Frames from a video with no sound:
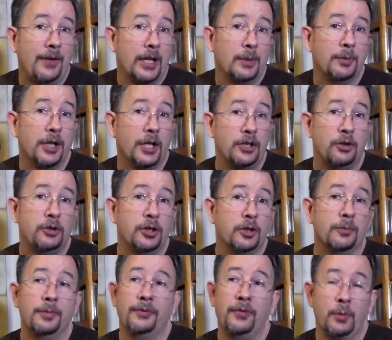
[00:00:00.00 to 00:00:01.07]
available on
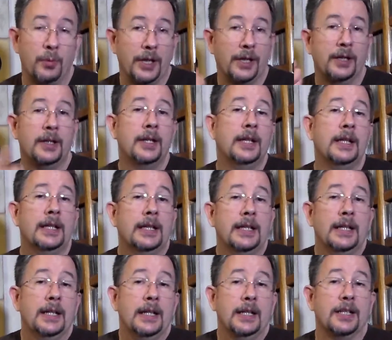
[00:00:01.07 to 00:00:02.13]
YouTube if you want to
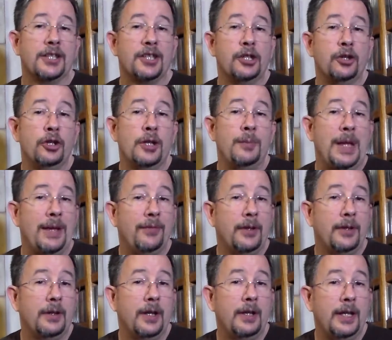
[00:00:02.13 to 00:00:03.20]
listen to them
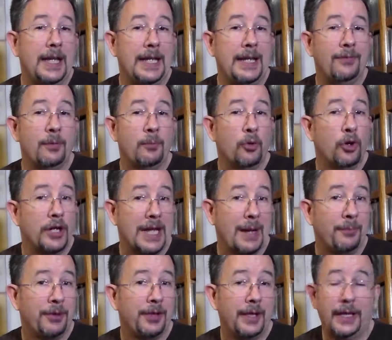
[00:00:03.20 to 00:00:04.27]
in even more
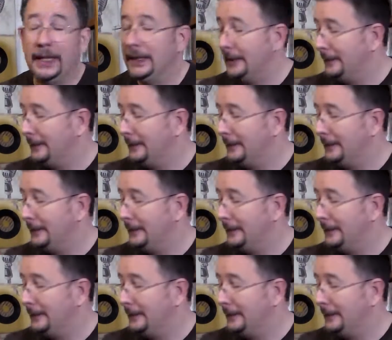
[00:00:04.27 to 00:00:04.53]
depth.